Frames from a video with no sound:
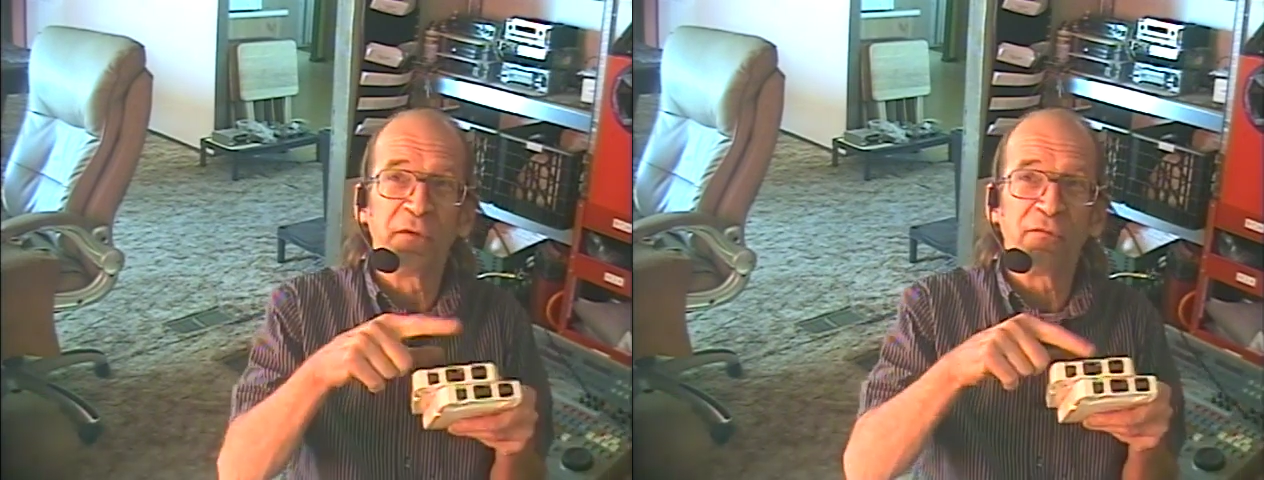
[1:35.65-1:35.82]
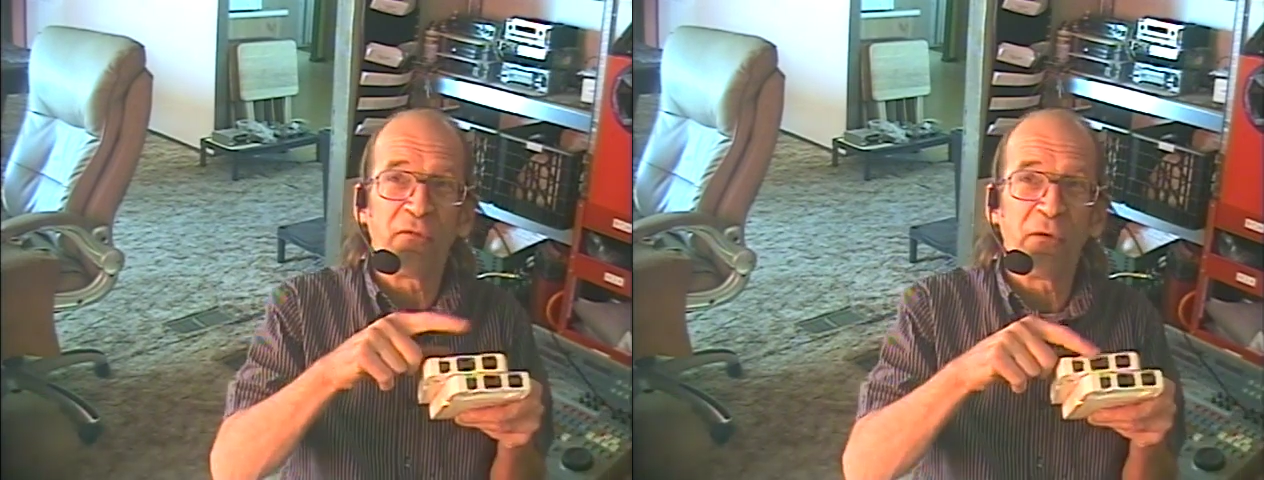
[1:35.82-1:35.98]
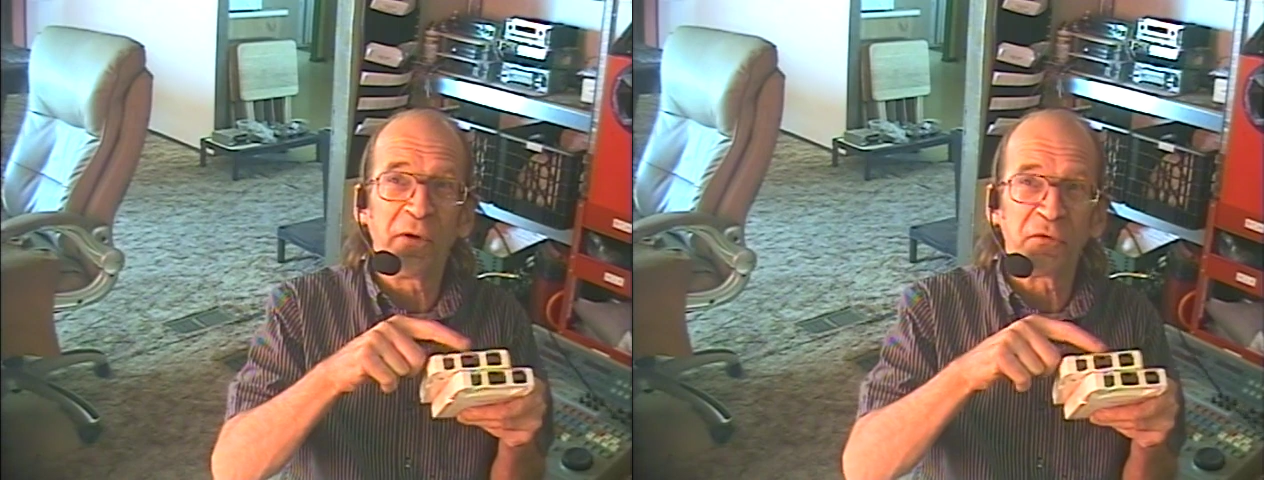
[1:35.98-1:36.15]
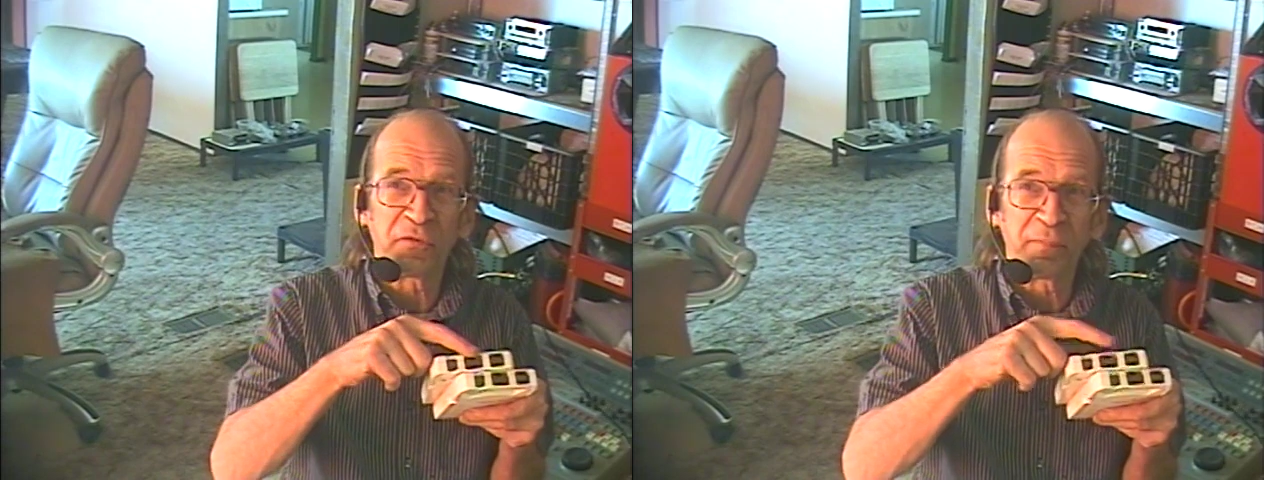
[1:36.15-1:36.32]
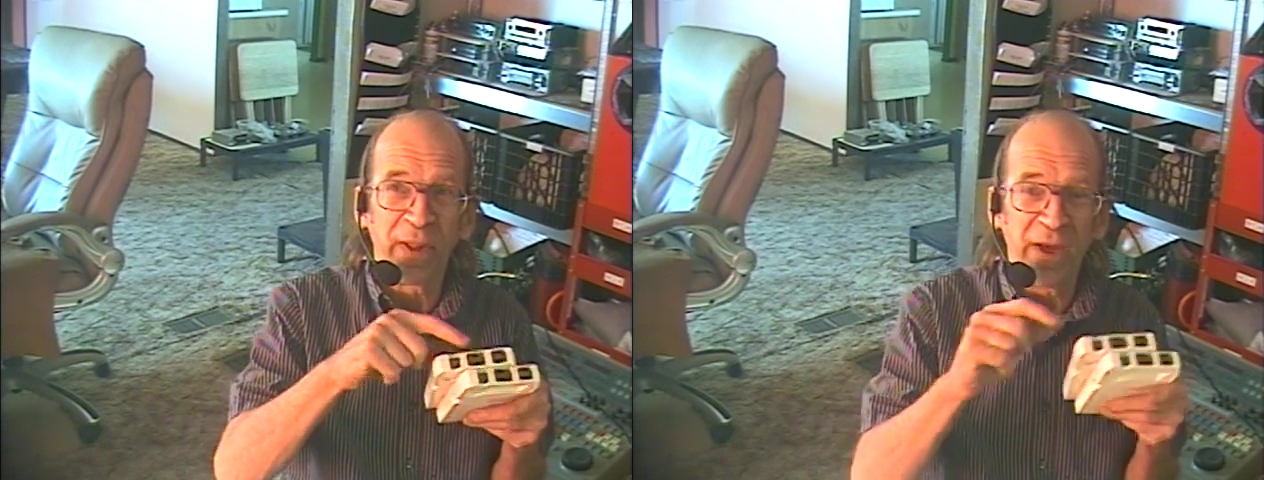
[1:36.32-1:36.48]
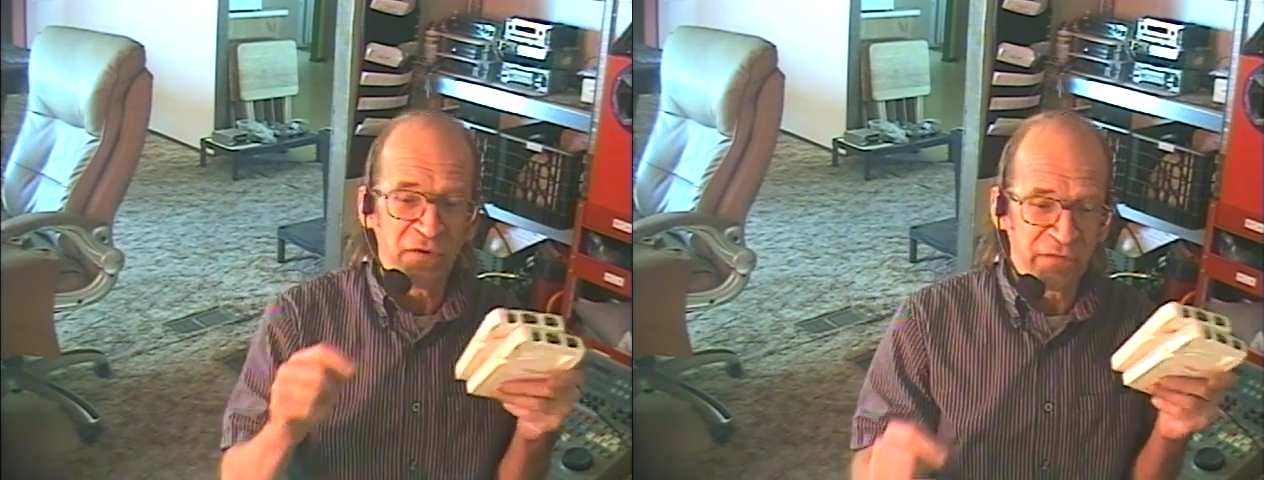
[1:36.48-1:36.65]
foil
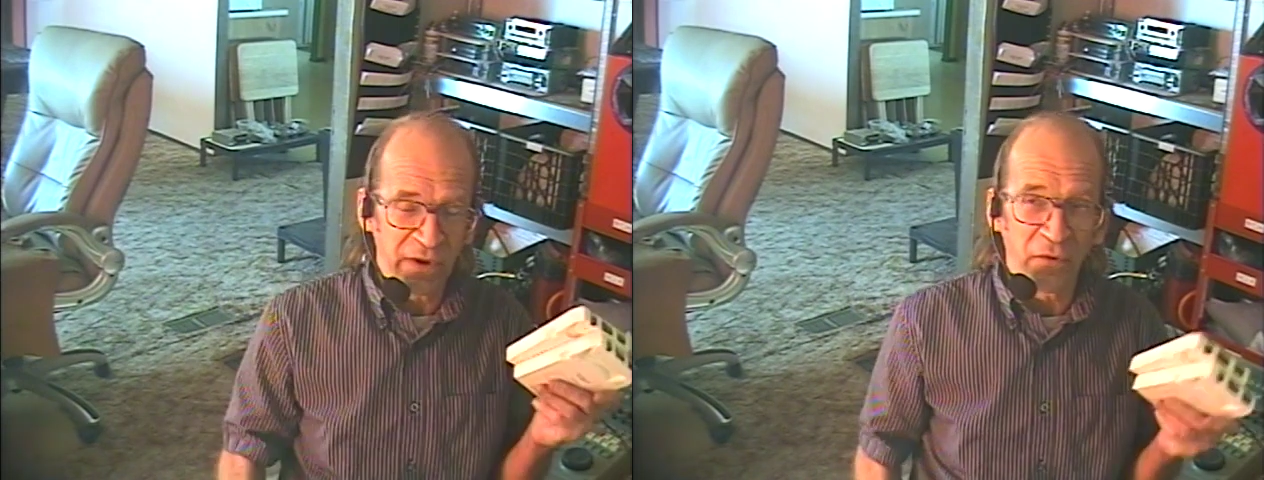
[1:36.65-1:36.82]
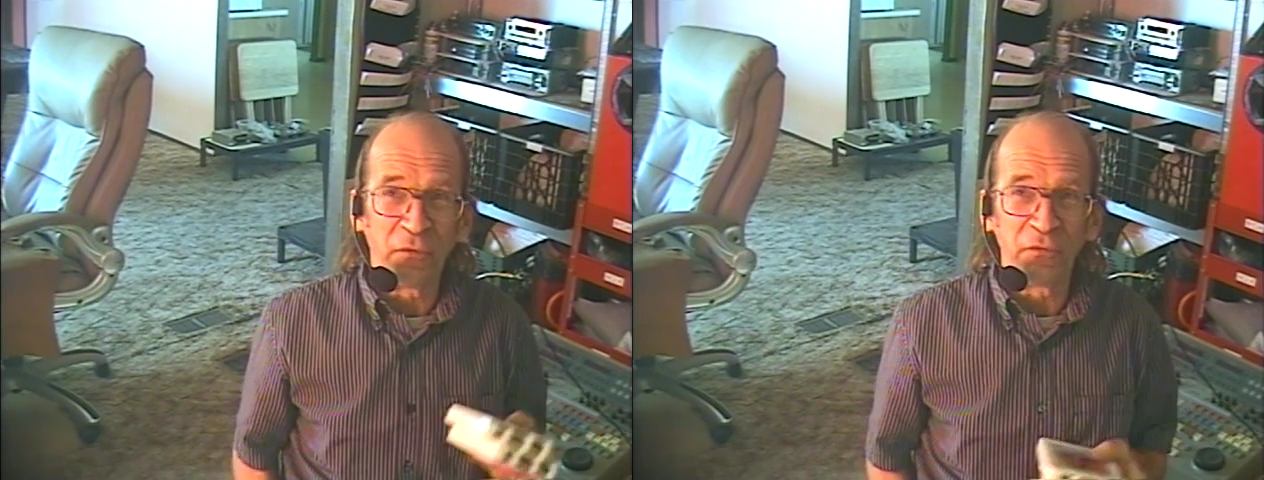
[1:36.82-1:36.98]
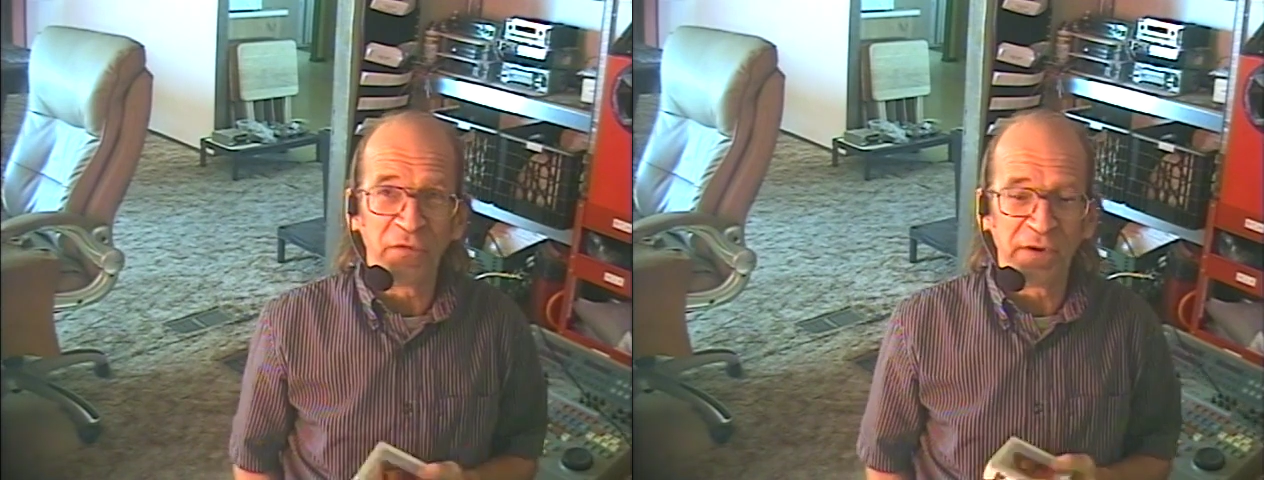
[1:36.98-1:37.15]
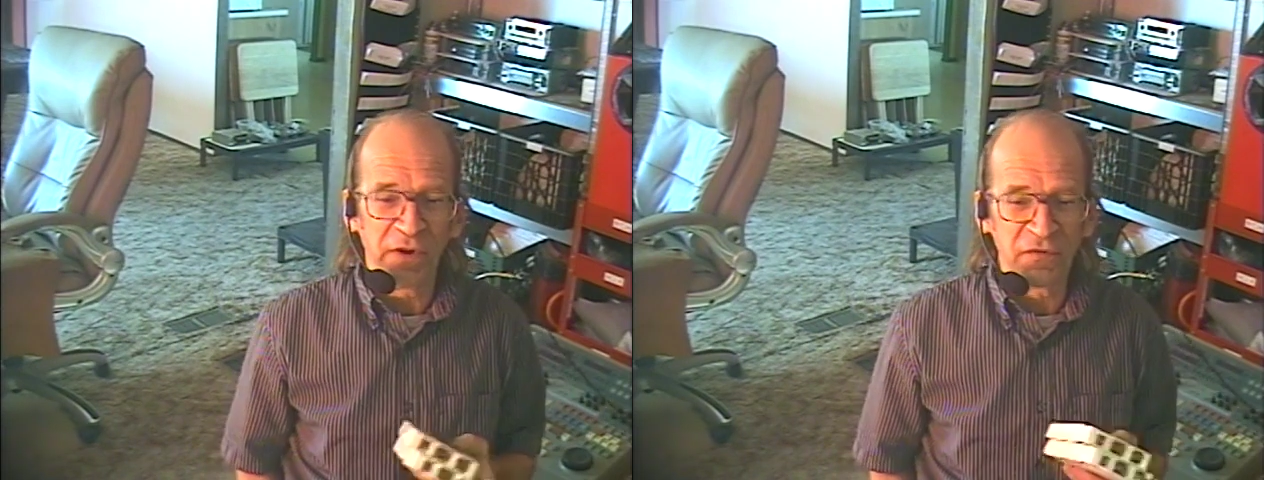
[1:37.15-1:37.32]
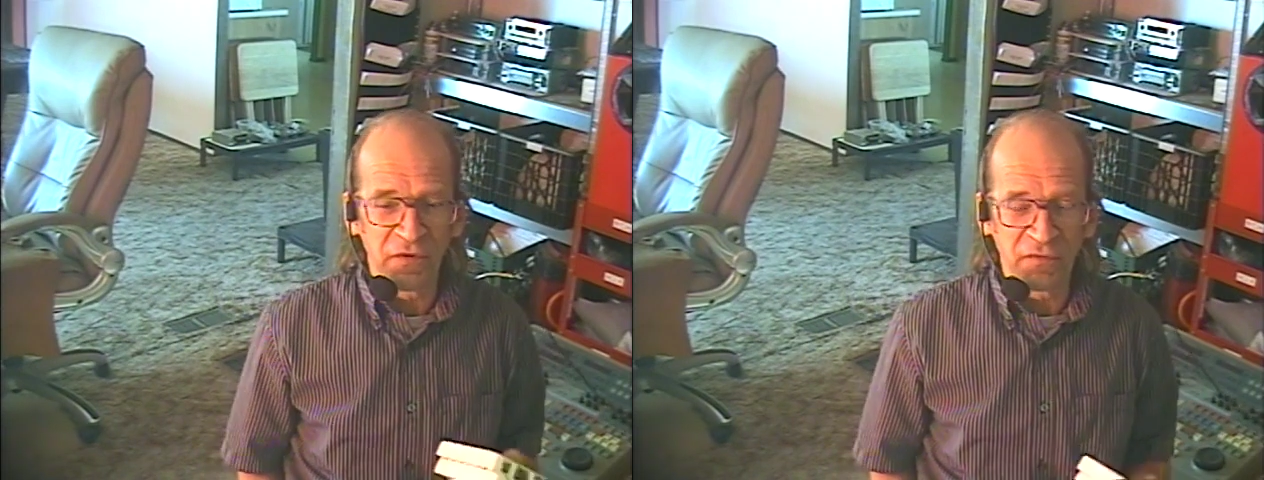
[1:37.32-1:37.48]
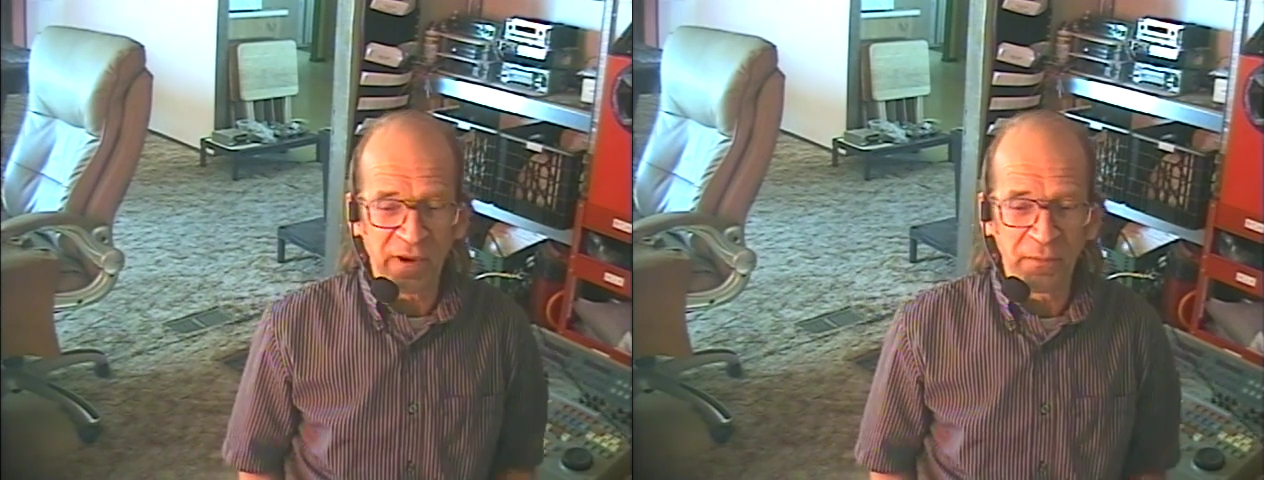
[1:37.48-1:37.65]
splice that holds the ends of
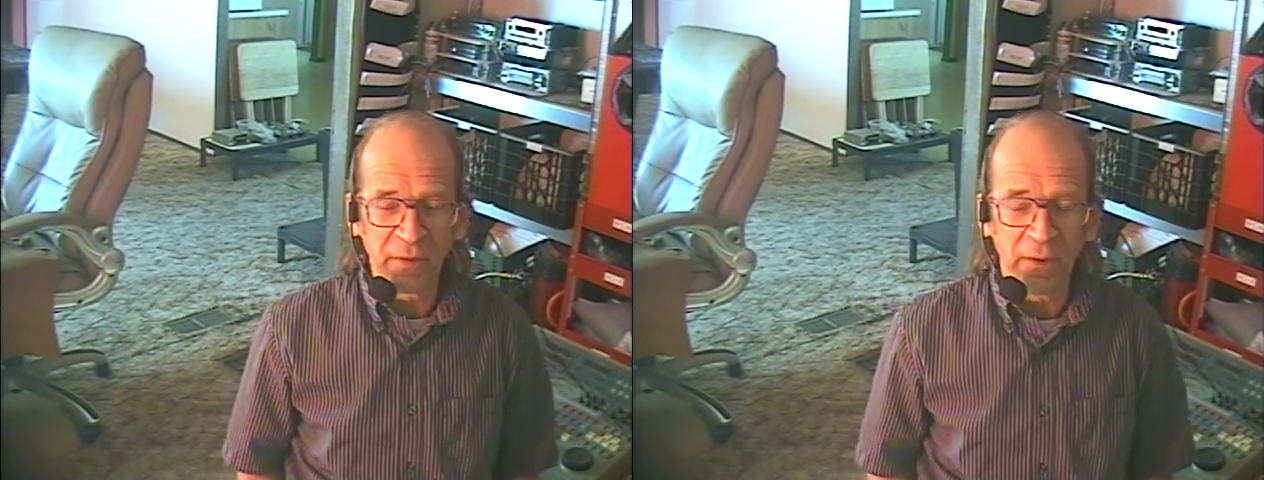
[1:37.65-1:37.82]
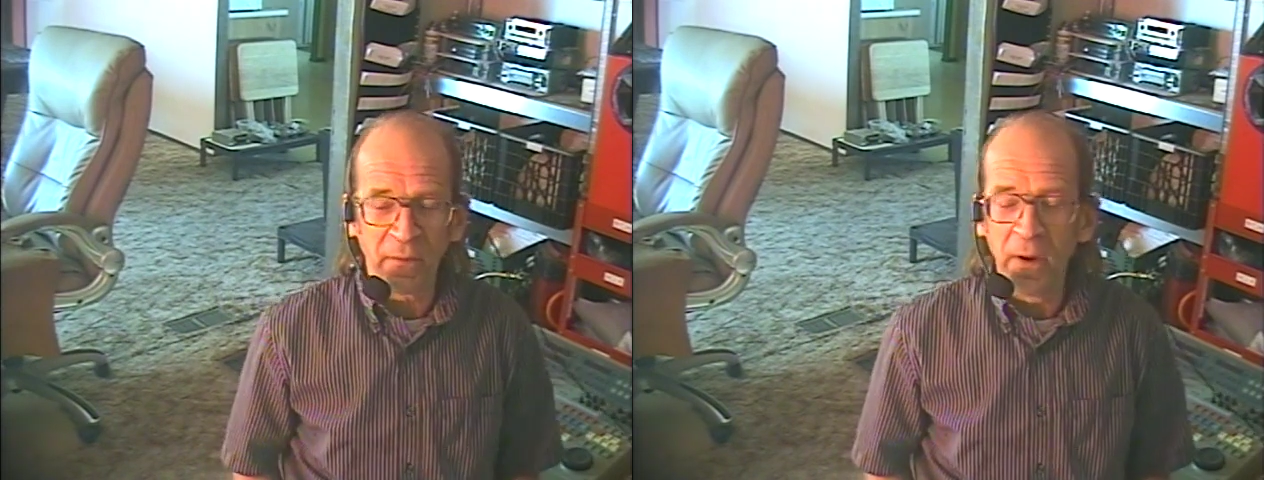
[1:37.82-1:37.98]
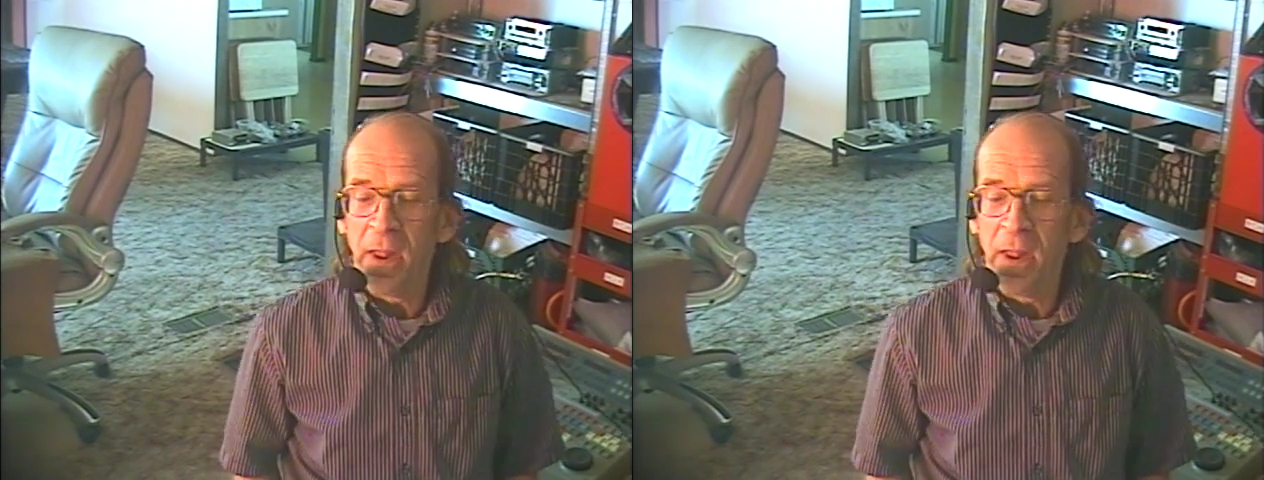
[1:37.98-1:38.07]
the tape together.